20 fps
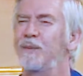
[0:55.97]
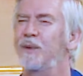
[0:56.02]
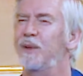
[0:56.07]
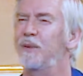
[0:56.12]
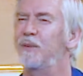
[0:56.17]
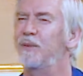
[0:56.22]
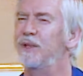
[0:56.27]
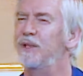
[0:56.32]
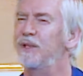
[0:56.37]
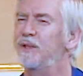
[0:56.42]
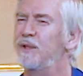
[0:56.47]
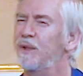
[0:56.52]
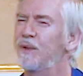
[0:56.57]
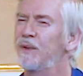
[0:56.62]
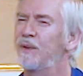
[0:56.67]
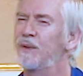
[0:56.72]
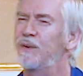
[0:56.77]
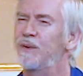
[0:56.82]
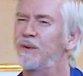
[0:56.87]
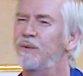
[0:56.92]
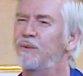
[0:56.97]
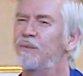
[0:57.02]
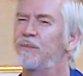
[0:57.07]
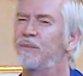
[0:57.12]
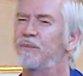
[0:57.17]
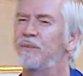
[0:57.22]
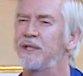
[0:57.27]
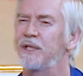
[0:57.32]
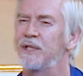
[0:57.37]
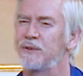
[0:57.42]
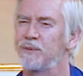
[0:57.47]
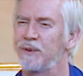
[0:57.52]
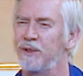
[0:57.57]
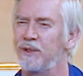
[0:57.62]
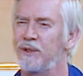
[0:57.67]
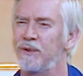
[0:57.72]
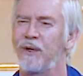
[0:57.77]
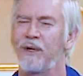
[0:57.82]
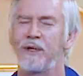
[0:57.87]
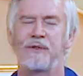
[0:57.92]
But we know, because we
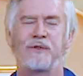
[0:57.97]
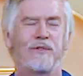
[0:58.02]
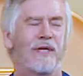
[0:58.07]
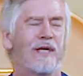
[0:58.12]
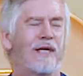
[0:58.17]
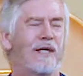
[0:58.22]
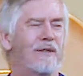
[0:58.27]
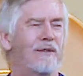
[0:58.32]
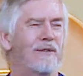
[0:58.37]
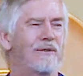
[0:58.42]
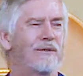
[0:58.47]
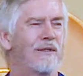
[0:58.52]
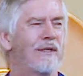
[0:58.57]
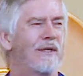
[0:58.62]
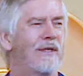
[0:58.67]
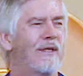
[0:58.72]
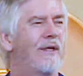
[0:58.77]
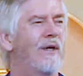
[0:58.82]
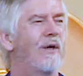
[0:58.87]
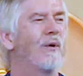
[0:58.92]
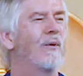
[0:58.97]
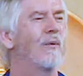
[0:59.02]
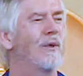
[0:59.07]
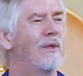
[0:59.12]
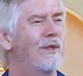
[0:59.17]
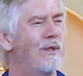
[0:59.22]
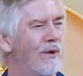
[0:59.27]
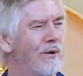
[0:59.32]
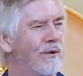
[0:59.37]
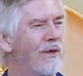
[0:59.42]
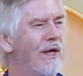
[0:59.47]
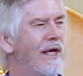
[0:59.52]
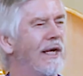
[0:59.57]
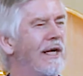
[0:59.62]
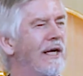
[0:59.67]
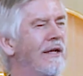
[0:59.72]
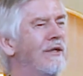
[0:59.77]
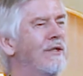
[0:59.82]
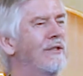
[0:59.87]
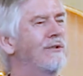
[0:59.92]
know ourselves, we know
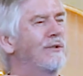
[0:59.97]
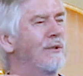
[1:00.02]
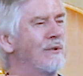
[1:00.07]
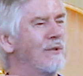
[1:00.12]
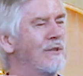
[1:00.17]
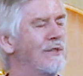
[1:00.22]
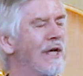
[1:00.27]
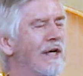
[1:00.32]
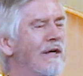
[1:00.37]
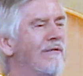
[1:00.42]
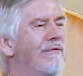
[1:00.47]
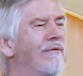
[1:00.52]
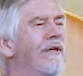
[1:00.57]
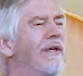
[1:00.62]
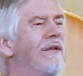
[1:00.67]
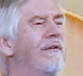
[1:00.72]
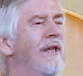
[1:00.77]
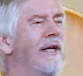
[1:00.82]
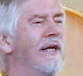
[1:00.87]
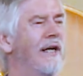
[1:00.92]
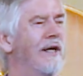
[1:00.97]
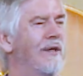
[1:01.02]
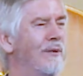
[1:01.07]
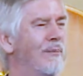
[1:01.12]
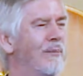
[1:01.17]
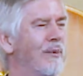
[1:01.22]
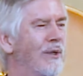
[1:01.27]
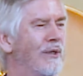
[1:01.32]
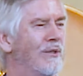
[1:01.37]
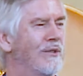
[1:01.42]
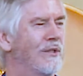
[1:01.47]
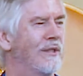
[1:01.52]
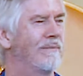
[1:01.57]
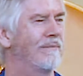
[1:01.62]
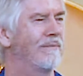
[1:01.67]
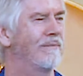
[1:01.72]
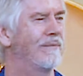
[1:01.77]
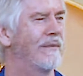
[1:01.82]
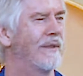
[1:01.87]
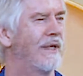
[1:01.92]
that other true self and that other
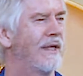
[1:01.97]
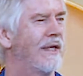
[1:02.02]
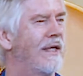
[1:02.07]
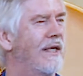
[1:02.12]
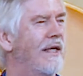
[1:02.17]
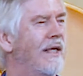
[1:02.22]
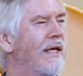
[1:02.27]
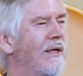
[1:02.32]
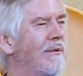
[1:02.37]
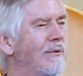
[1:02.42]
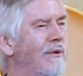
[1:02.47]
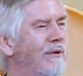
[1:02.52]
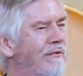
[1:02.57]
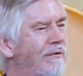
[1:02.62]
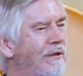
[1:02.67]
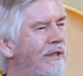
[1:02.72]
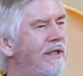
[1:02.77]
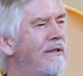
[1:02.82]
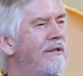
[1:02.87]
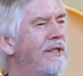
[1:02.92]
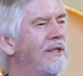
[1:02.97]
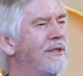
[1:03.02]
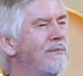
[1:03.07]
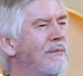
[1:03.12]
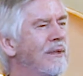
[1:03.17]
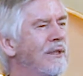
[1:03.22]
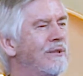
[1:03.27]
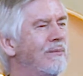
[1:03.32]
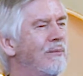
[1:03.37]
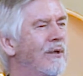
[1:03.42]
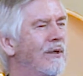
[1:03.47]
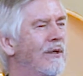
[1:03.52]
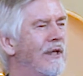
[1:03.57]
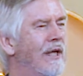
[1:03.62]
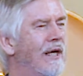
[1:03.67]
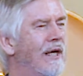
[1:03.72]
person. And we feel this much more